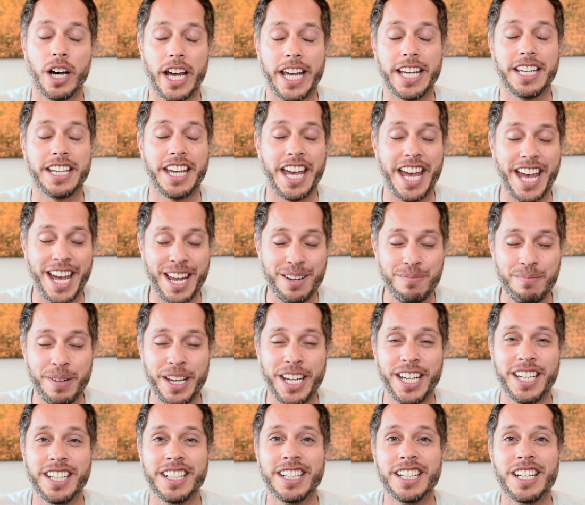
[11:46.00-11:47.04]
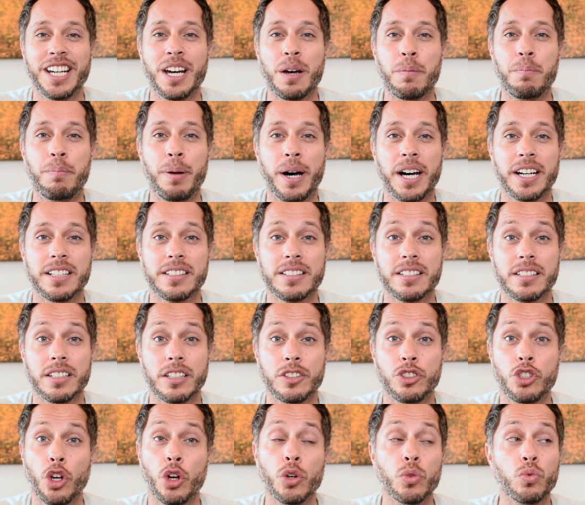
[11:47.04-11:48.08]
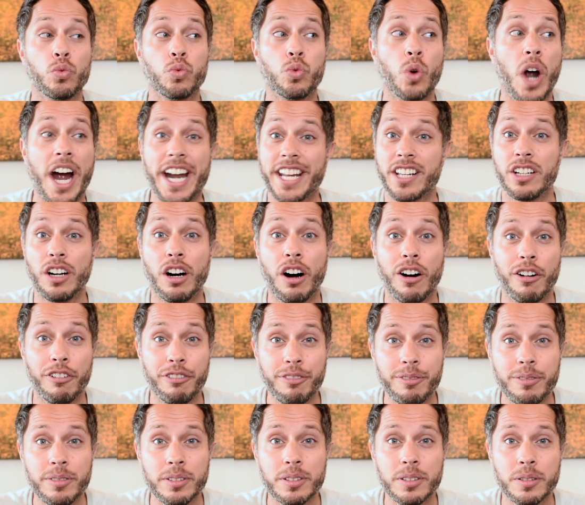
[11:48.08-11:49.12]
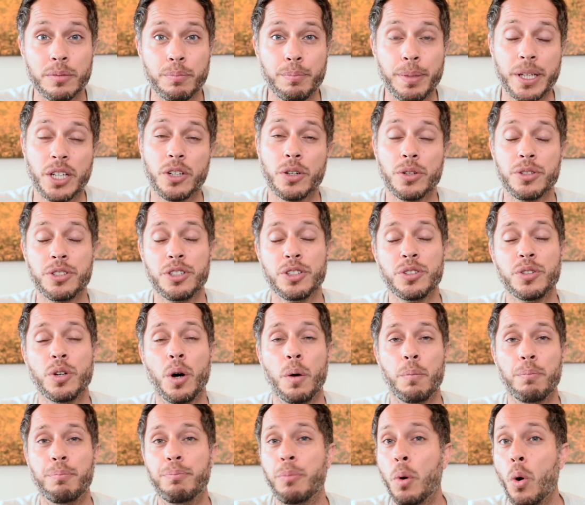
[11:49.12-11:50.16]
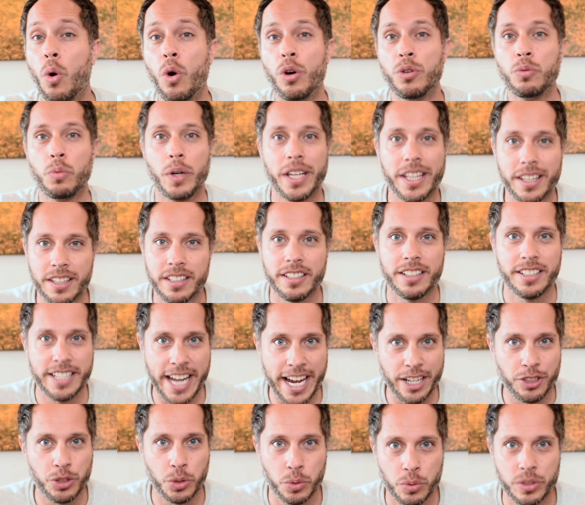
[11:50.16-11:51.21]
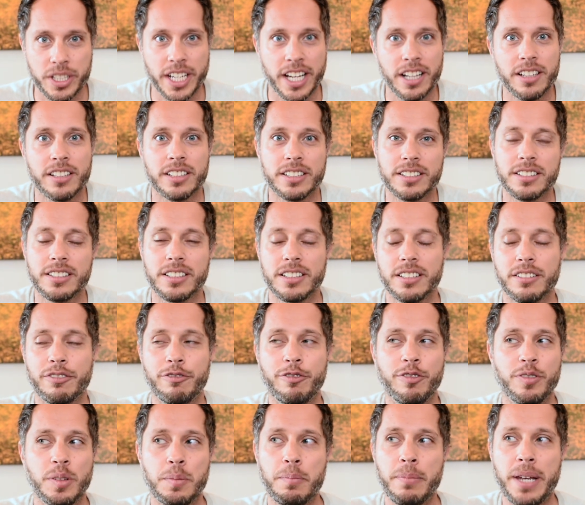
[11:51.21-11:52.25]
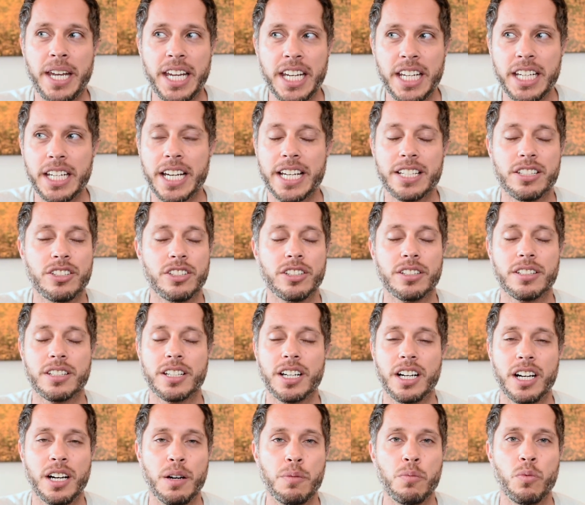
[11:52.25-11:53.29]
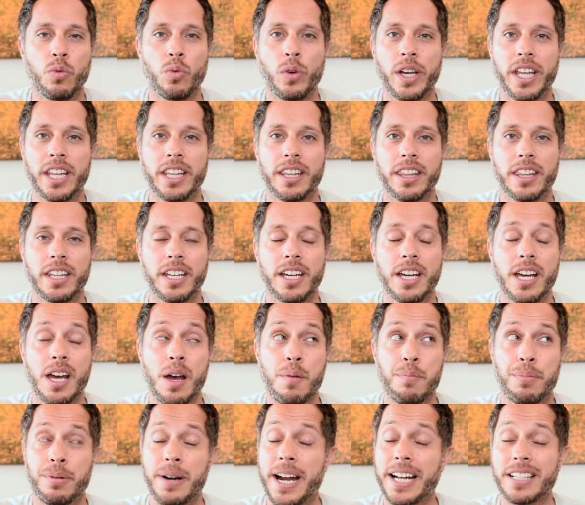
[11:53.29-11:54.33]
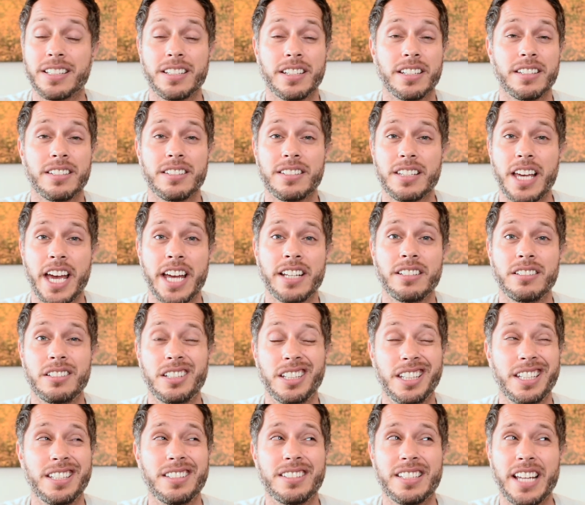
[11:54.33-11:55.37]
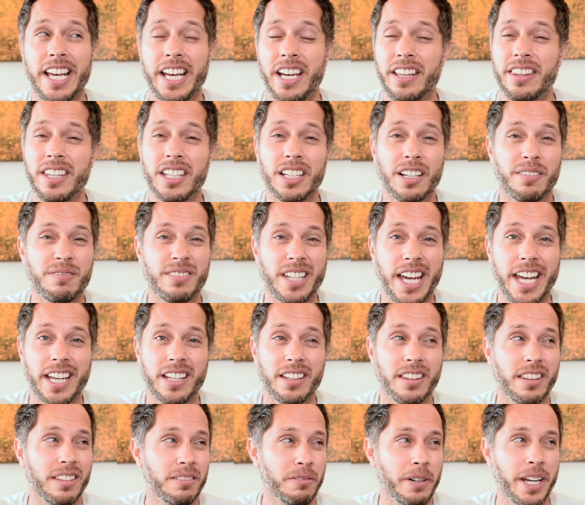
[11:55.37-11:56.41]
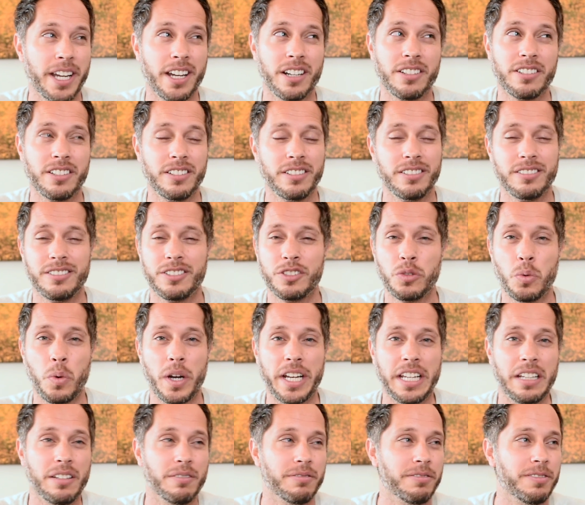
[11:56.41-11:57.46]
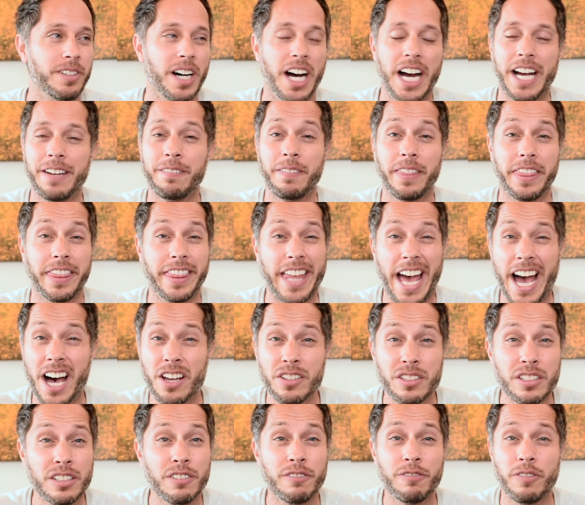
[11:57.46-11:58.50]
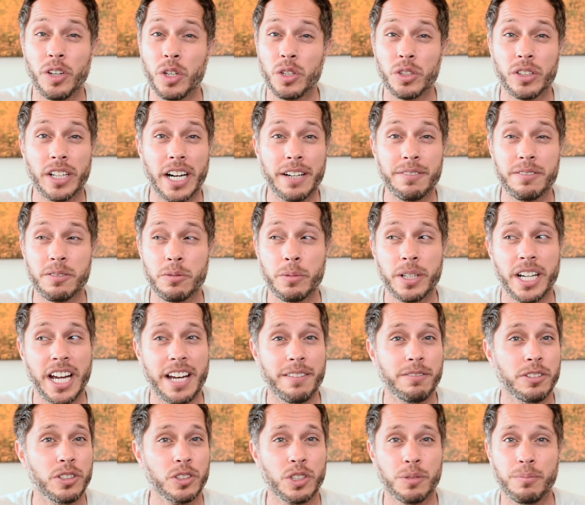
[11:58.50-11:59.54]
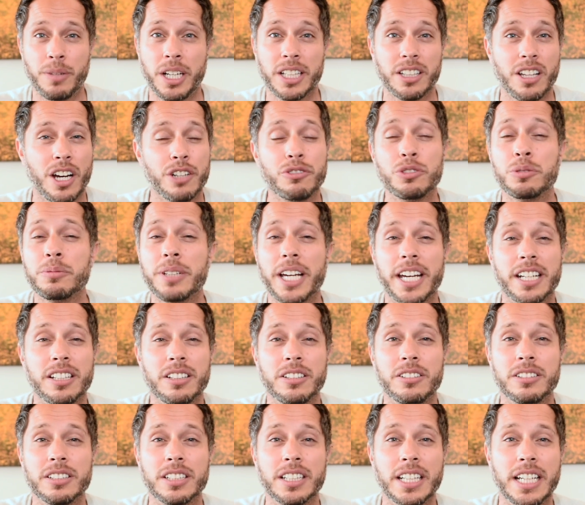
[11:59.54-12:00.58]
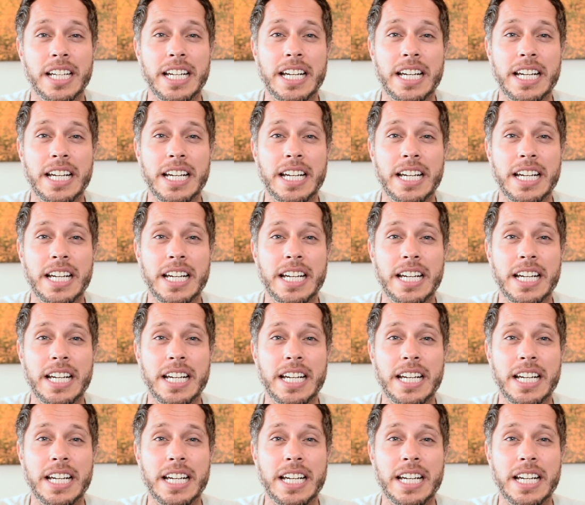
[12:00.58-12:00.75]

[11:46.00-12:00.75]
It can be, but don't write it off because you're not born with natural talent. For me, it's just come with practice. And to this day, I think I've taken 325,000 photographs when I have a look at my Lightroom catalog.